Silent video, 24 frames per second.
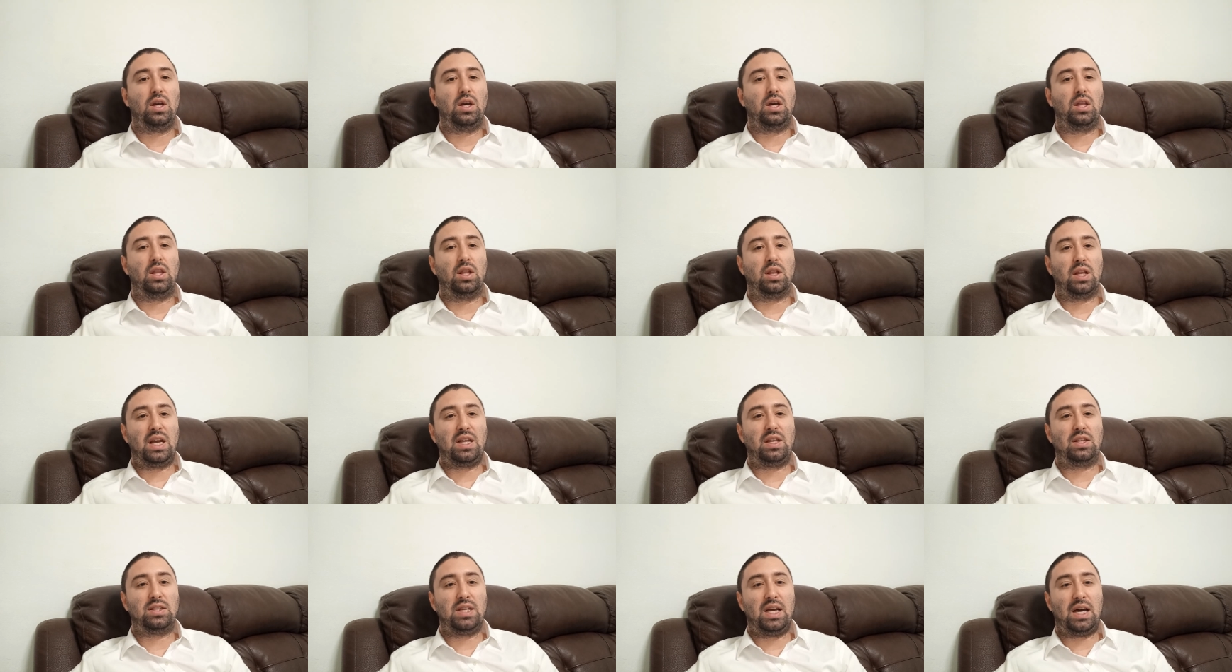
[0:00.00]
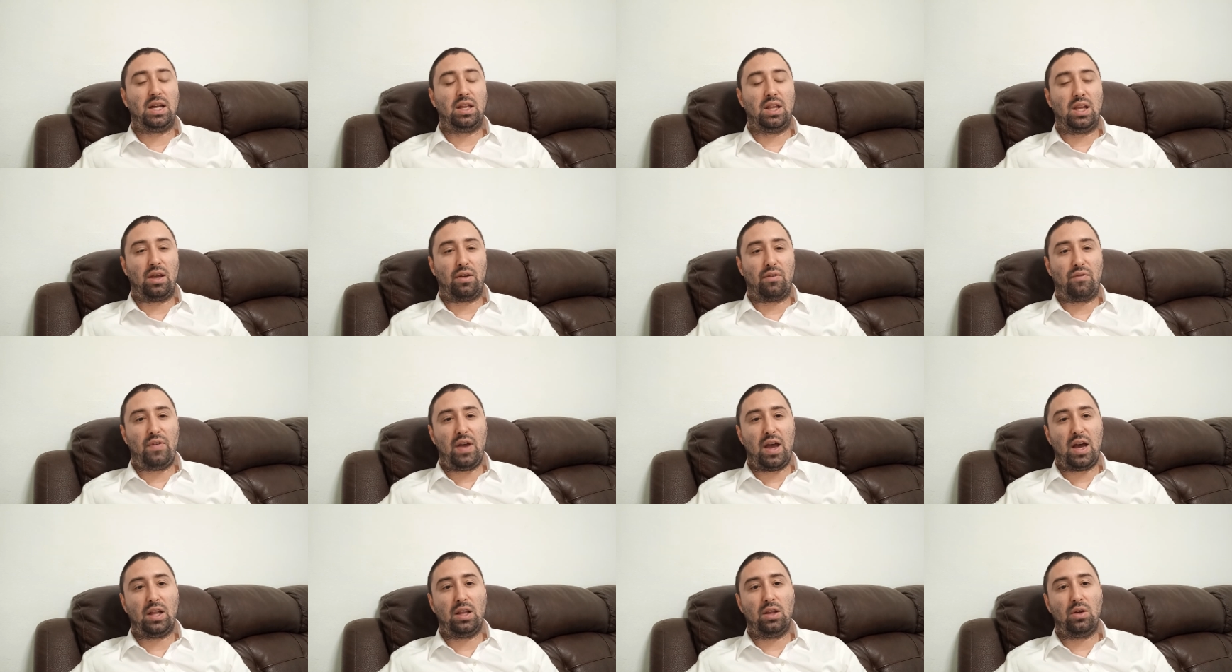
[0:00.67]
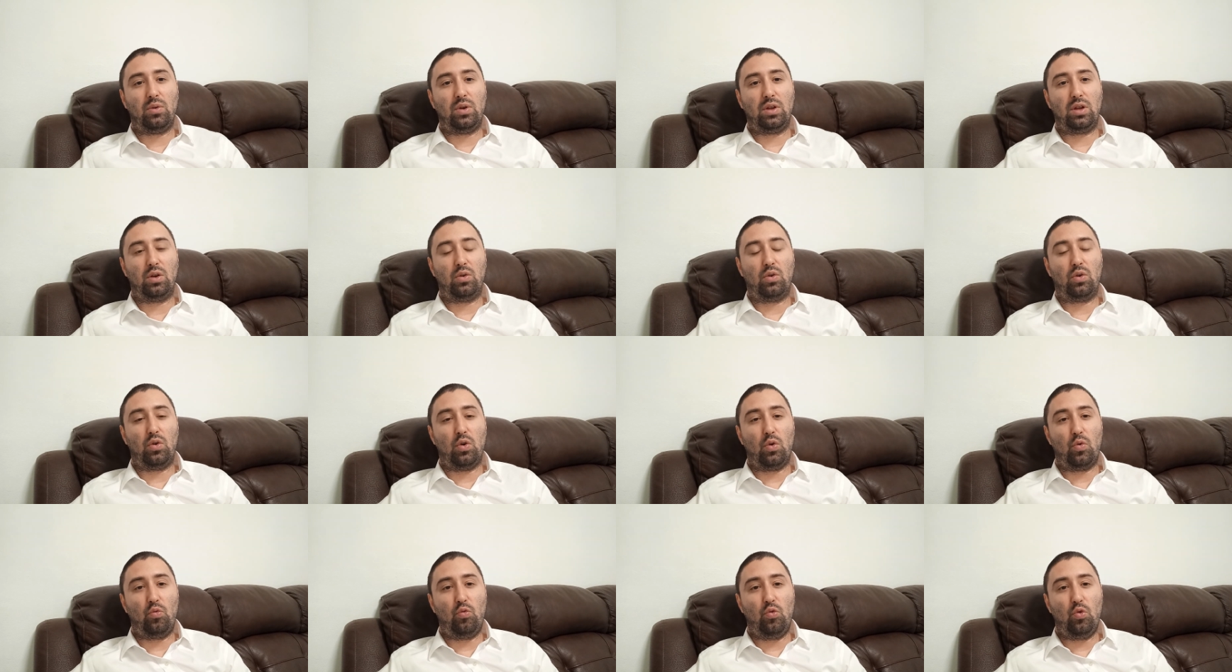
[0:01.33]
The land is not laying fallow, and you're
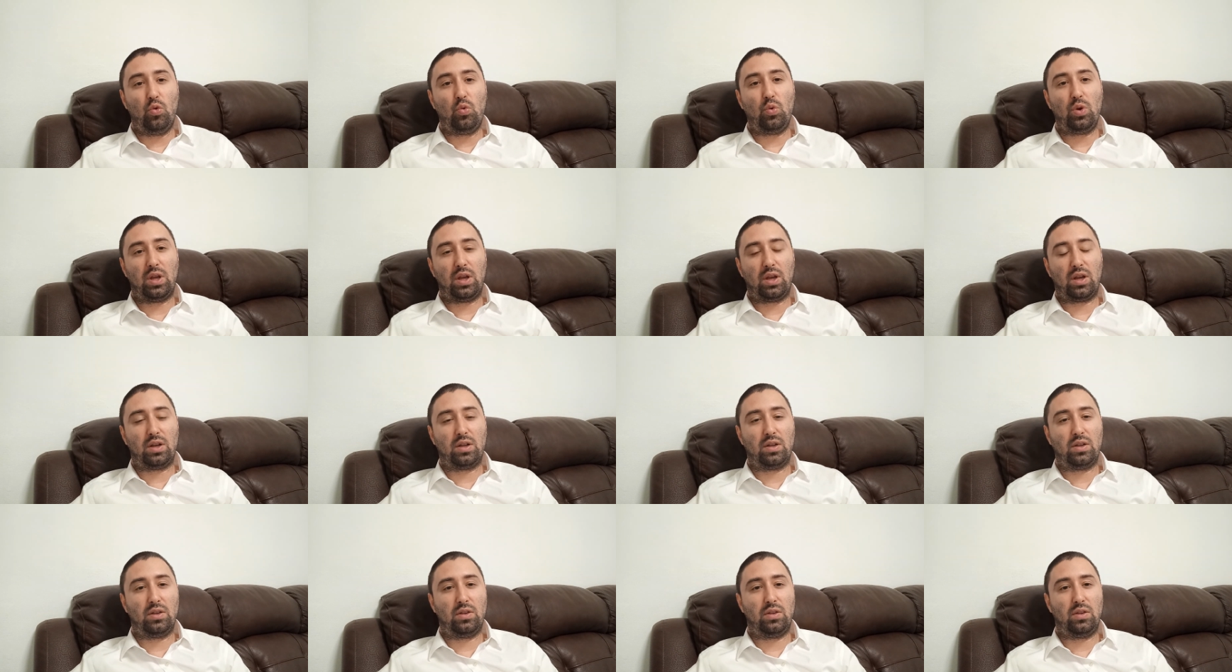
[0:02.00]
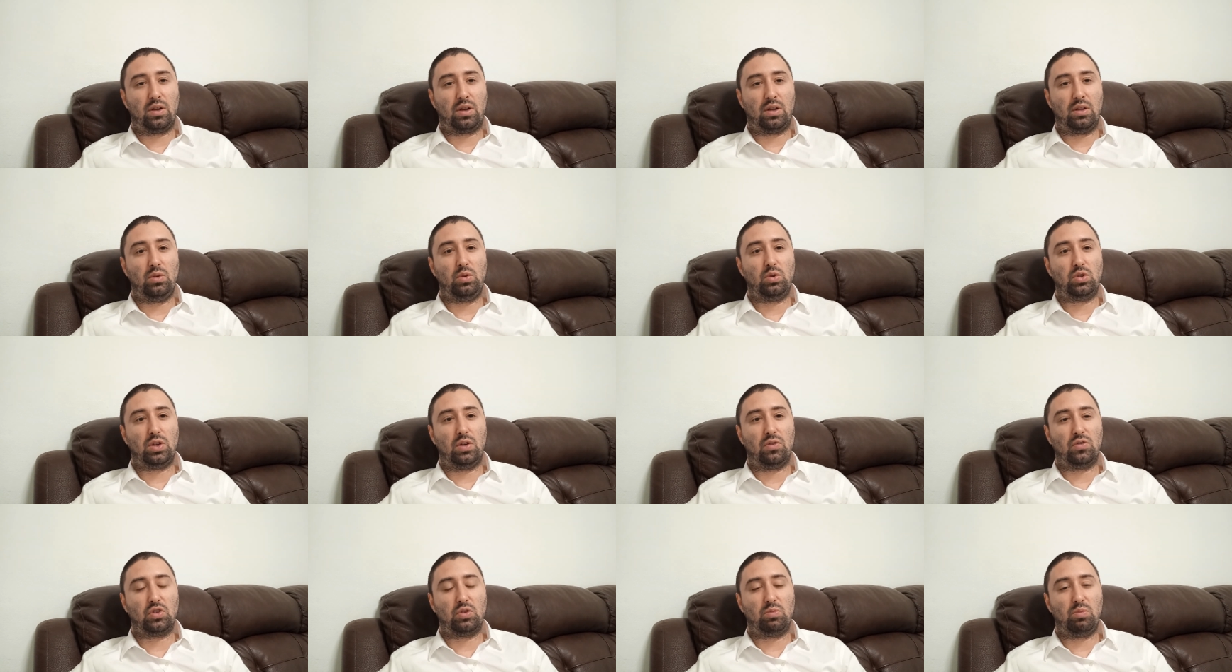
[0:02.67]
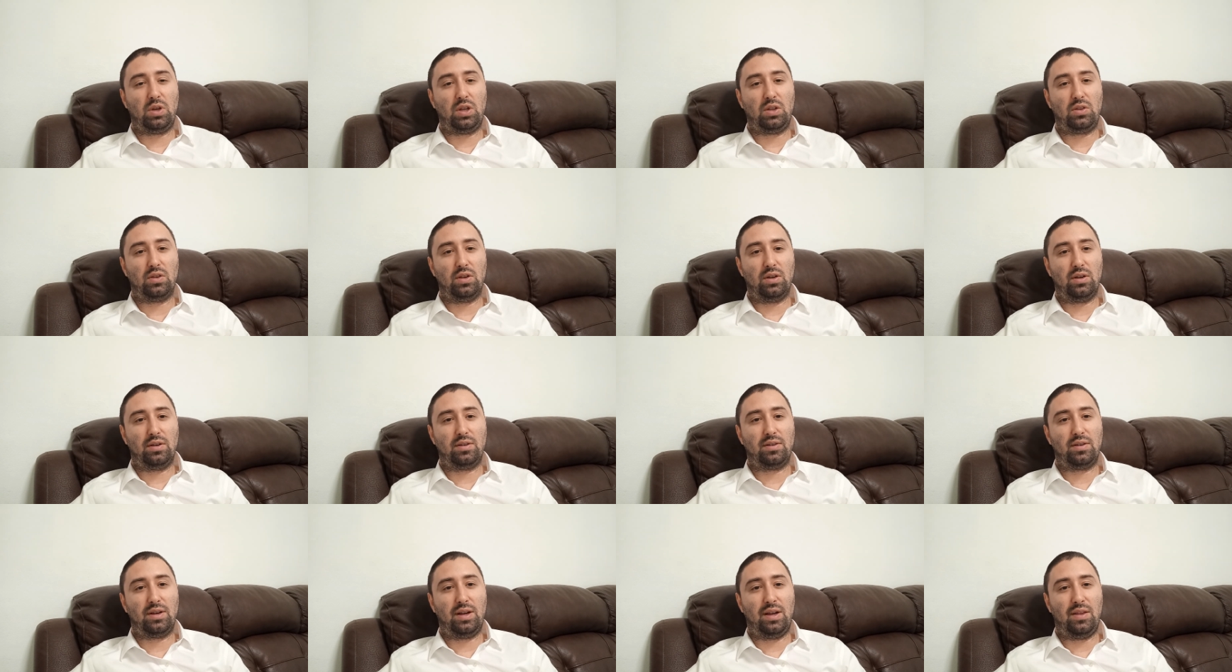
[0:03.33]
ruining the Kedusha of Shemitah,
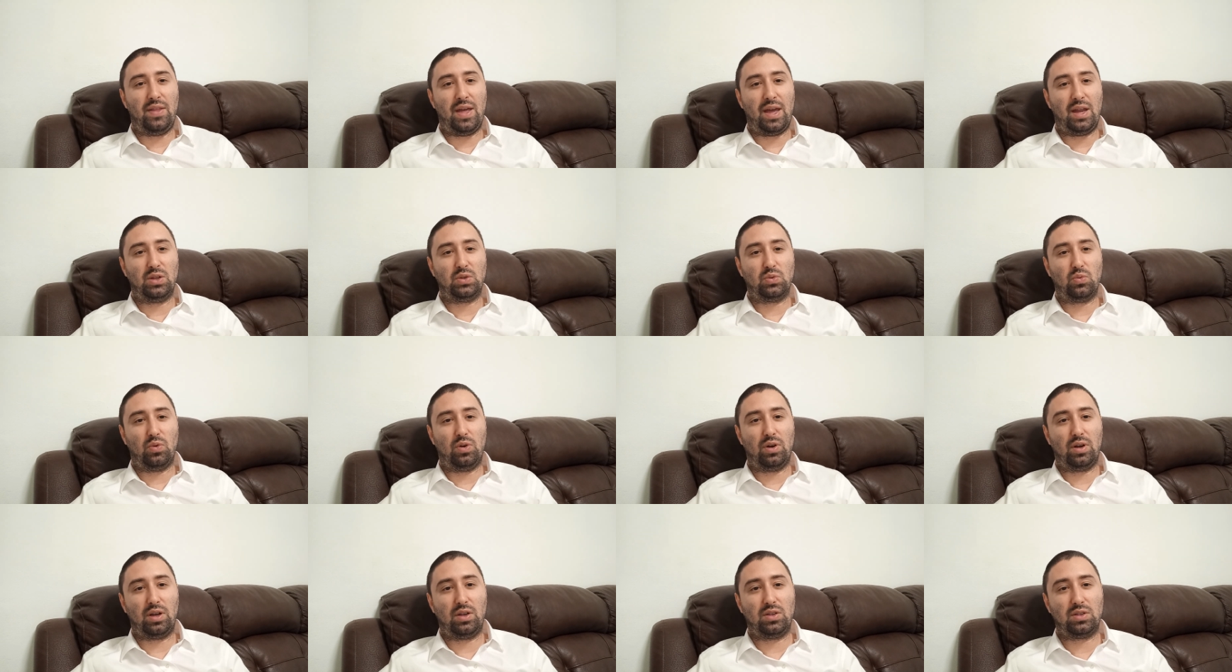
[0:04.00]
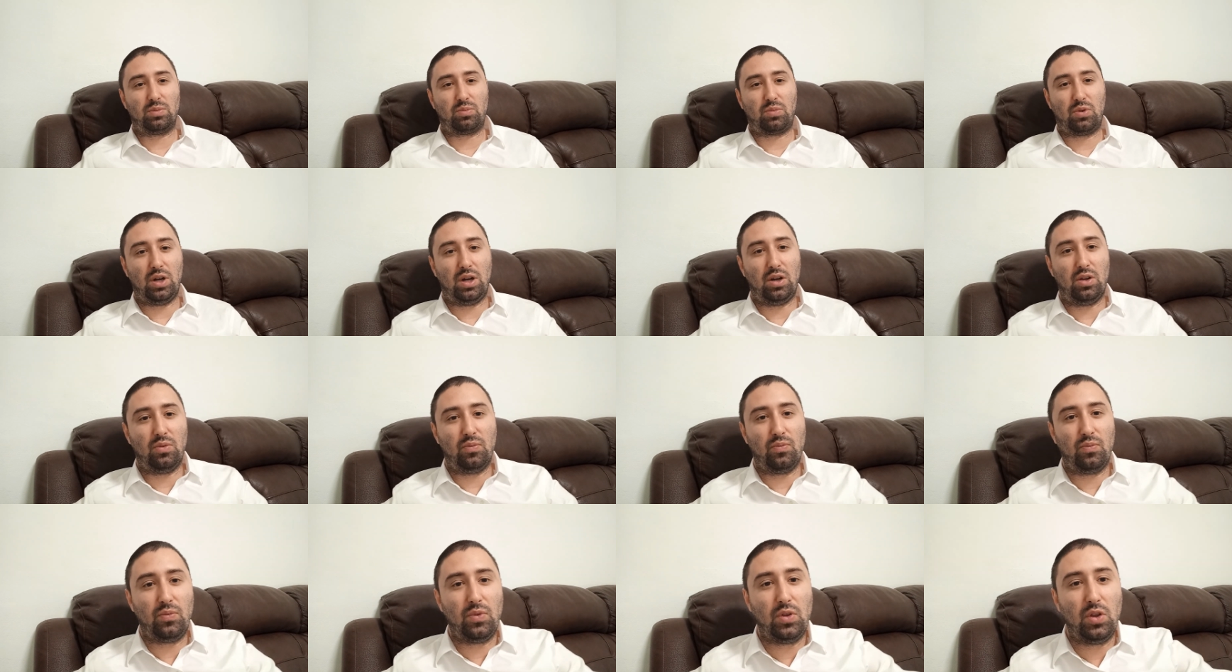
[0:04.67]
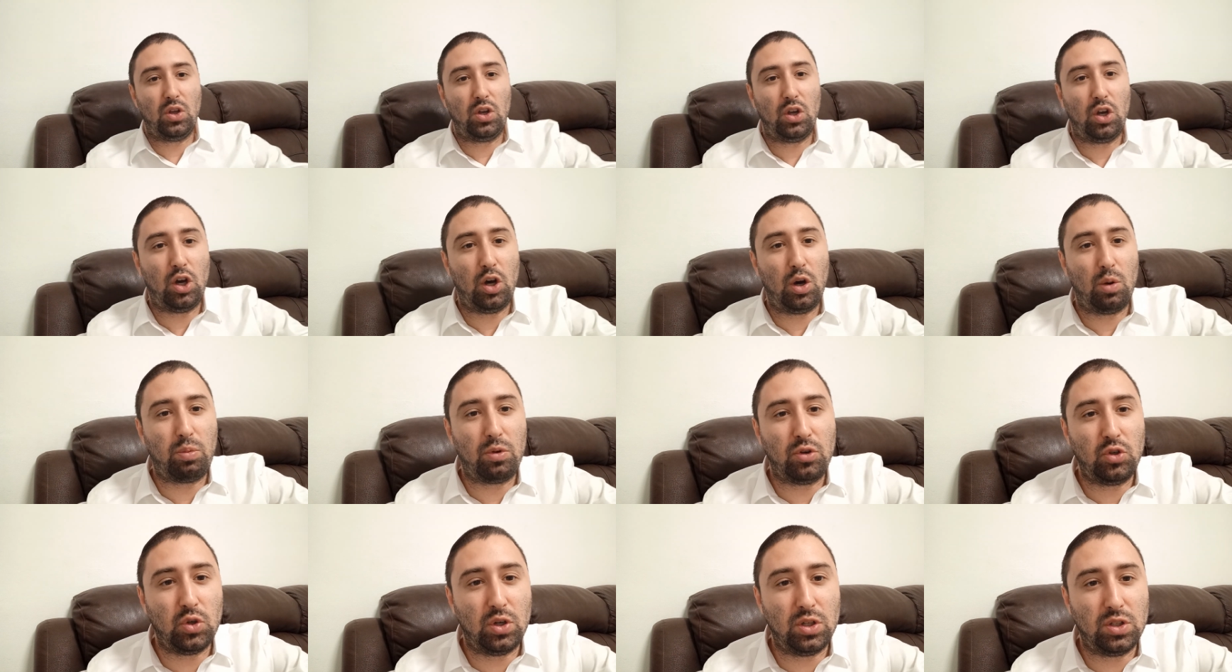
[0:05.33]
and that is why it's a problem. Hope
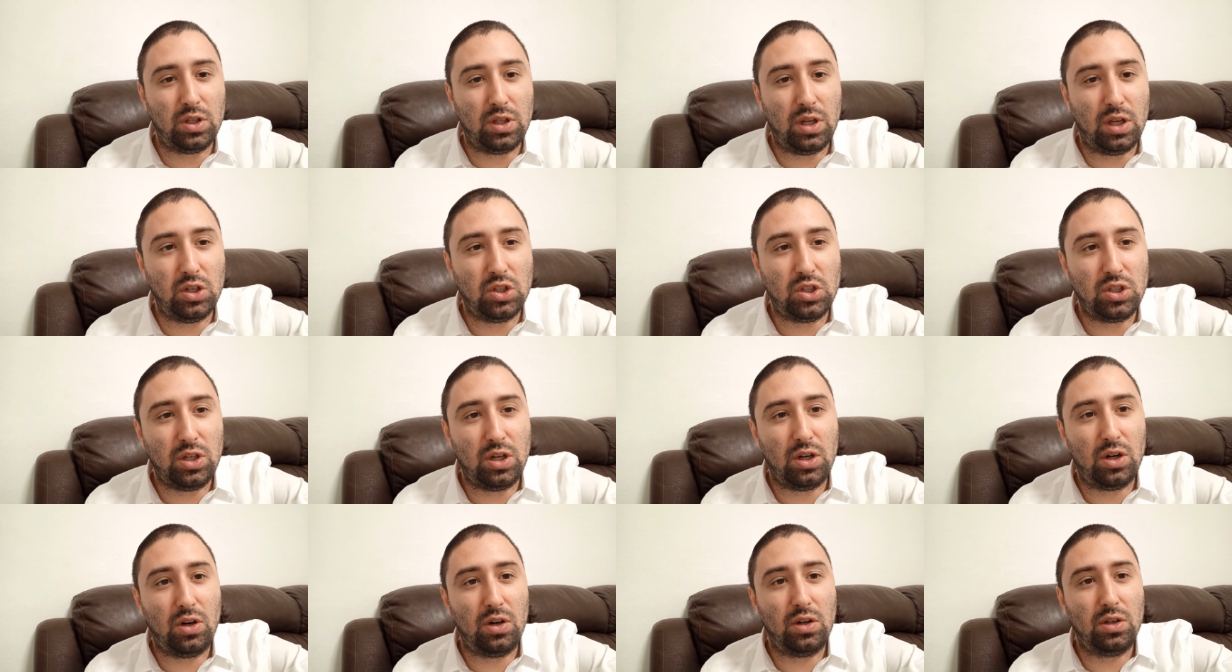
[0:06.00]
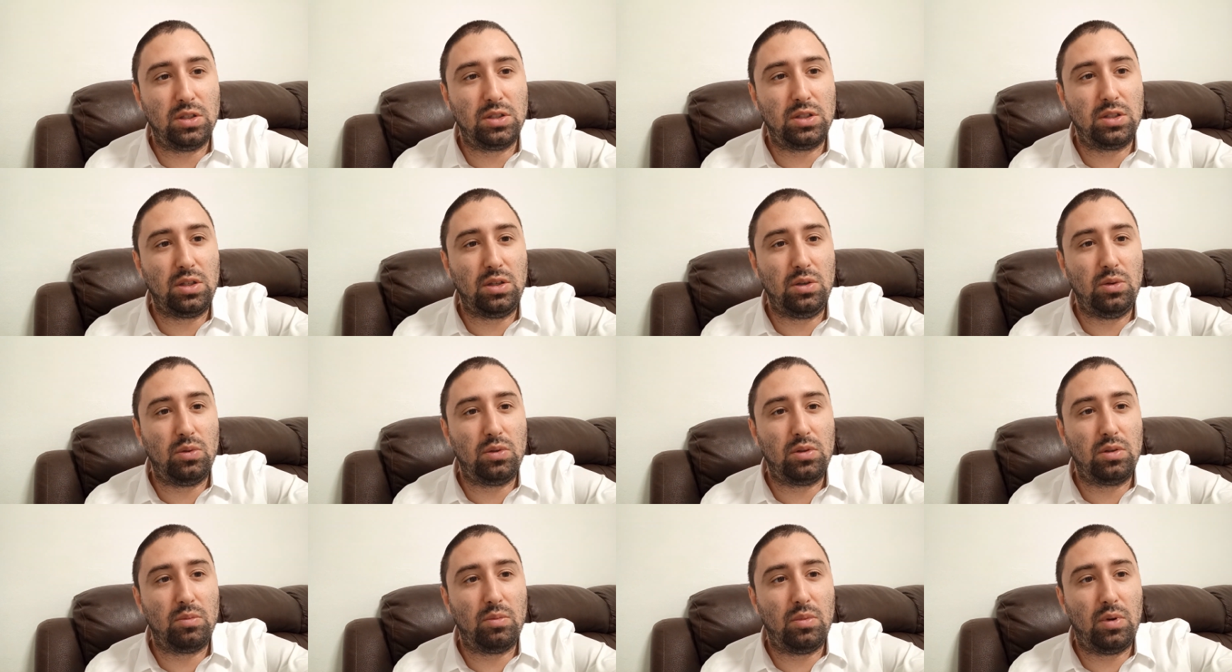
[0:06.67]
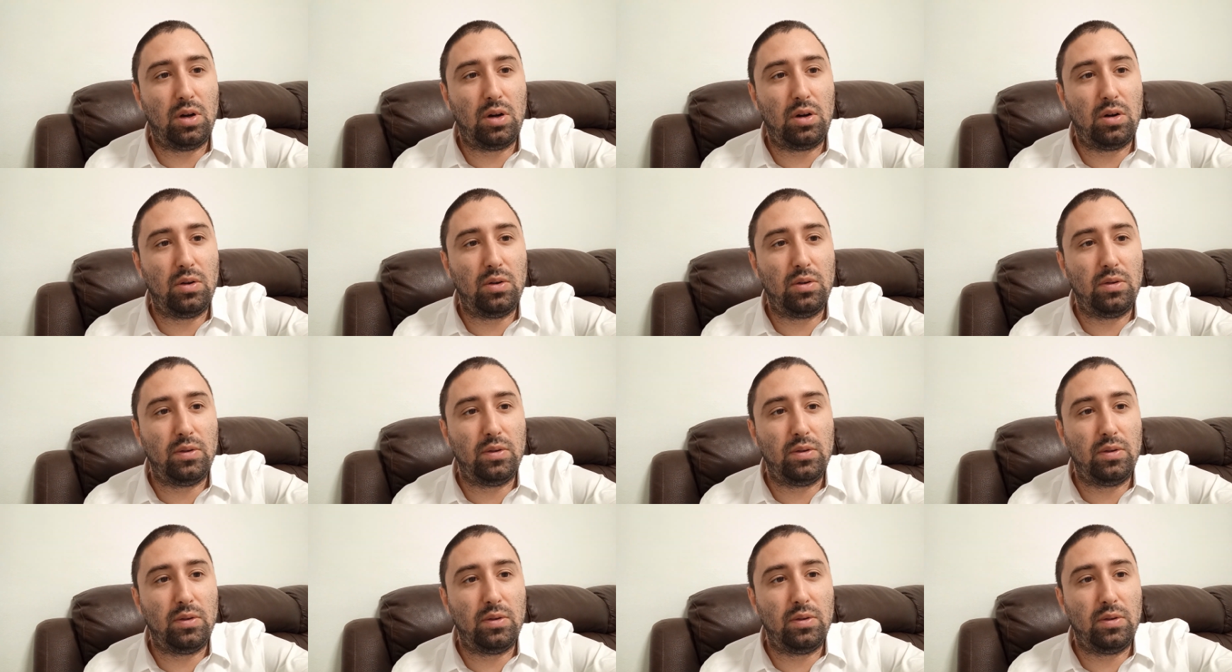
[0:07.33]
you enjoyed today's share. See you tomorrow.